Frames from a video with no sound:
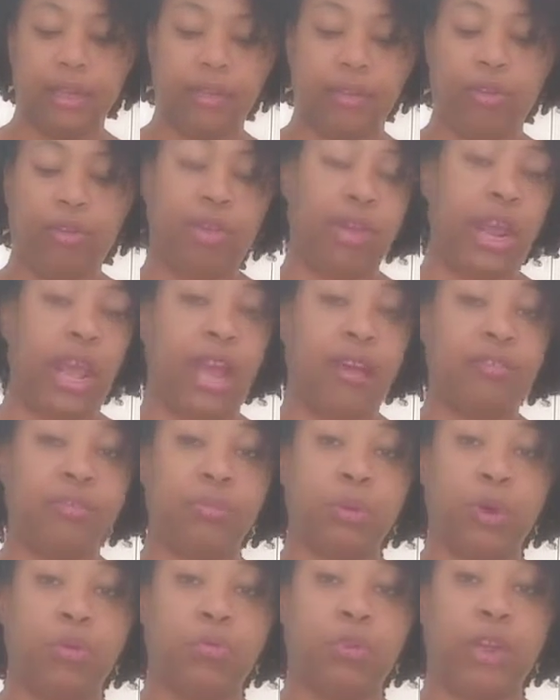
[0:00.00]
You can have
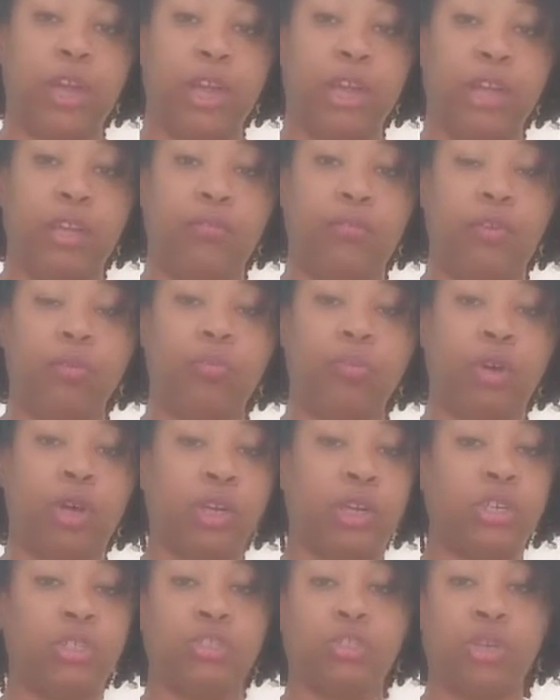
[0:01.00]
some overhang if you want
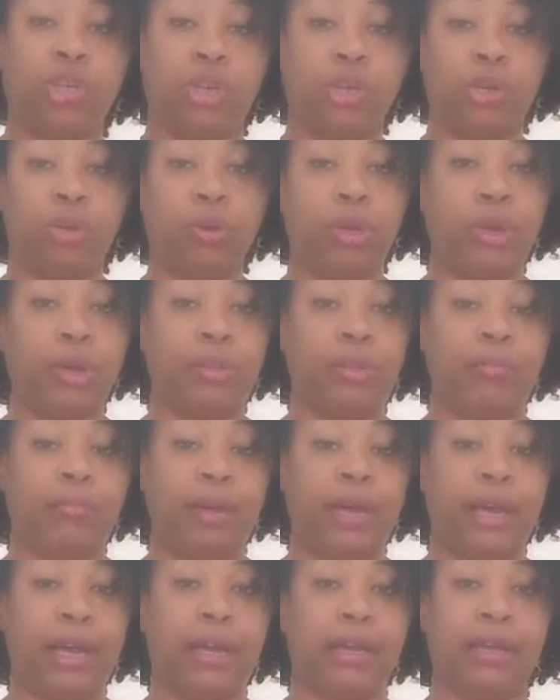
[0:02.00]
because you can glue it on the
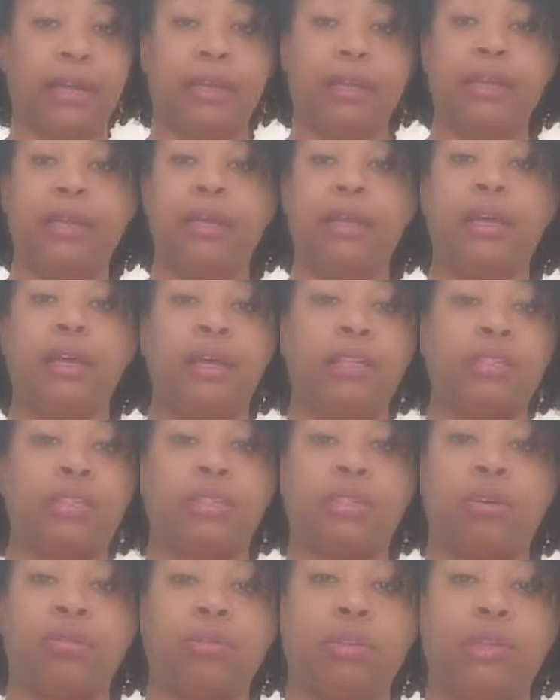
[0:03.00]
back. It's
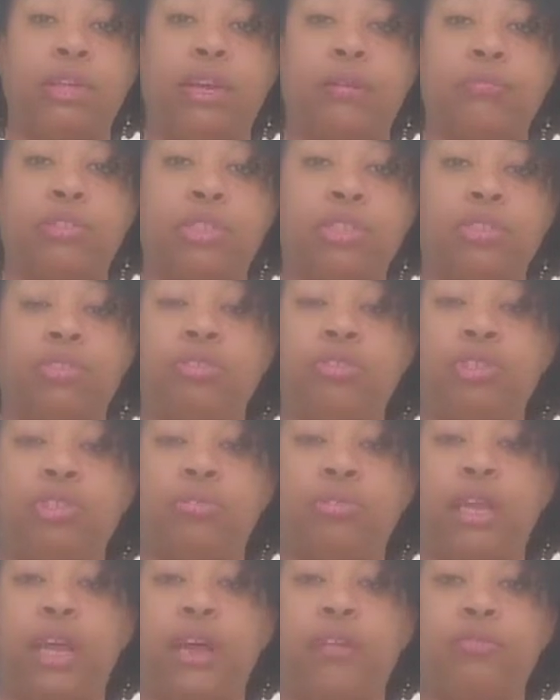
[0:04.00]
totally up to you. You
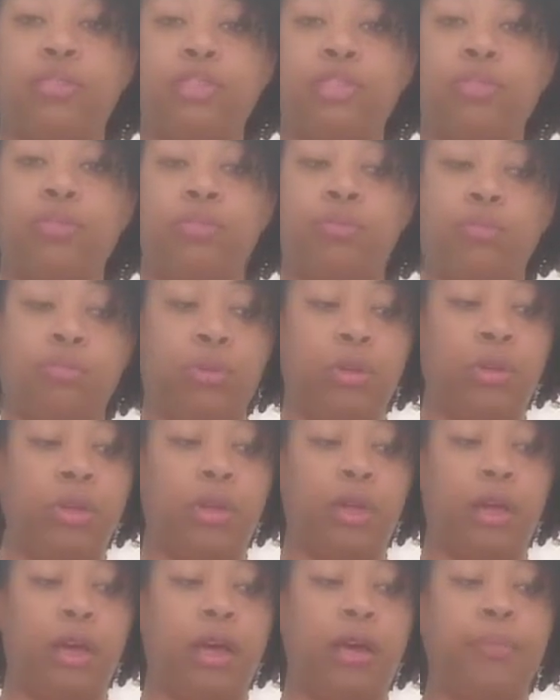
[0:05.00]
don't have to.
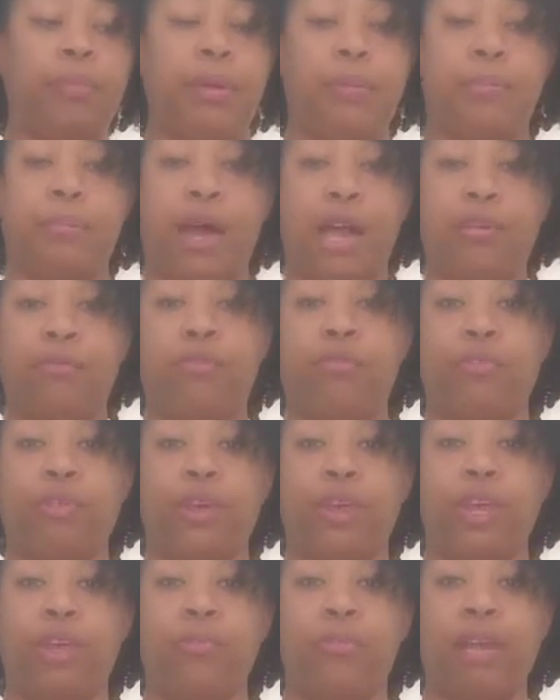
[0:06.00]
In my
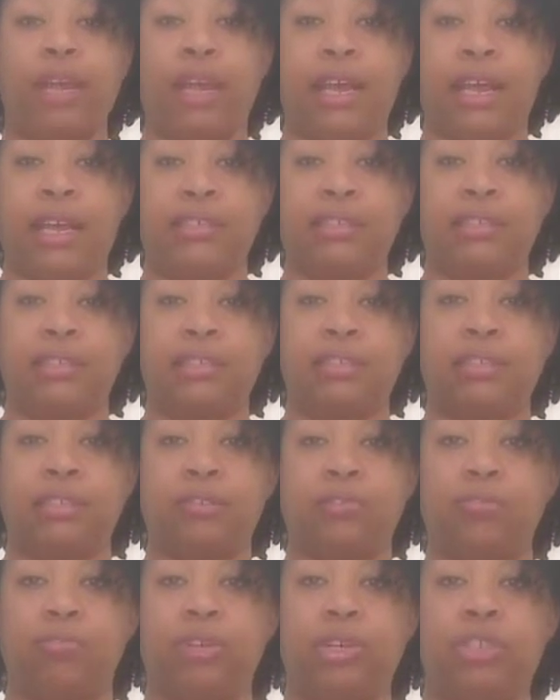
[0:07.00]
frame, it has this
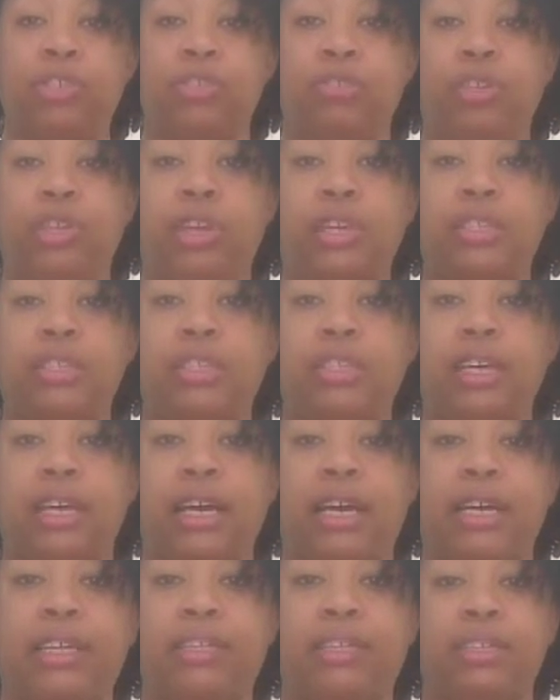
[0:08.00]
little ridge on the
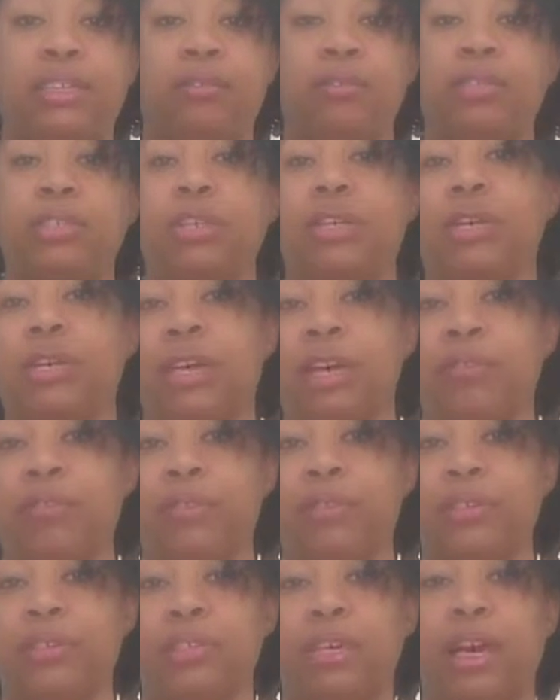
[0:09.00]
inside, so it's going to cover
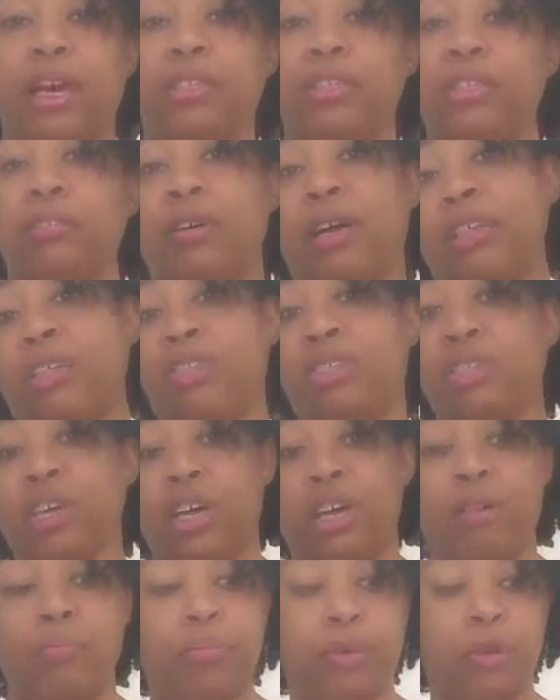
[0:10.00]
the sides, so I just
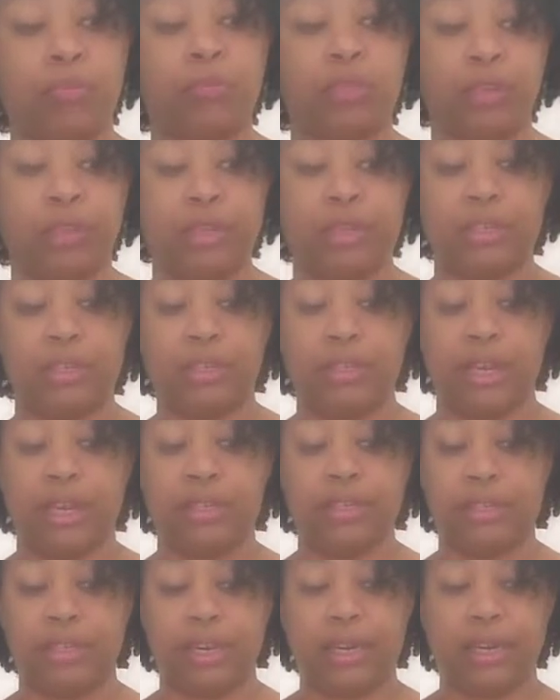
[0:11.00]
cut it perfectly to
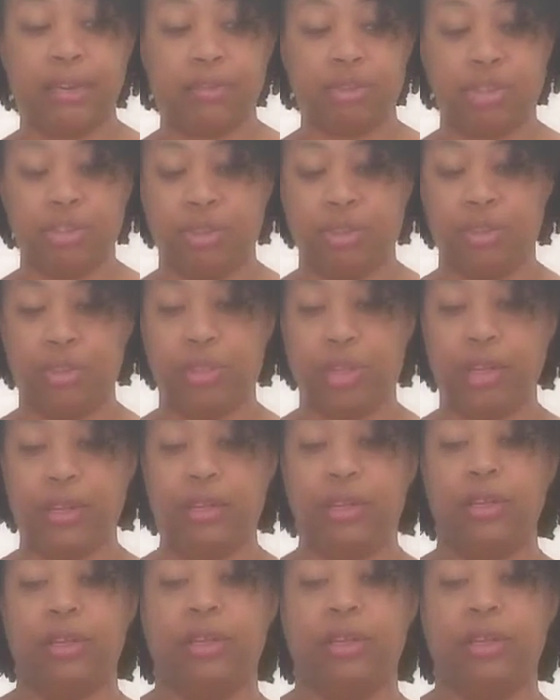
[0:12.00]
size, and I'll show you that.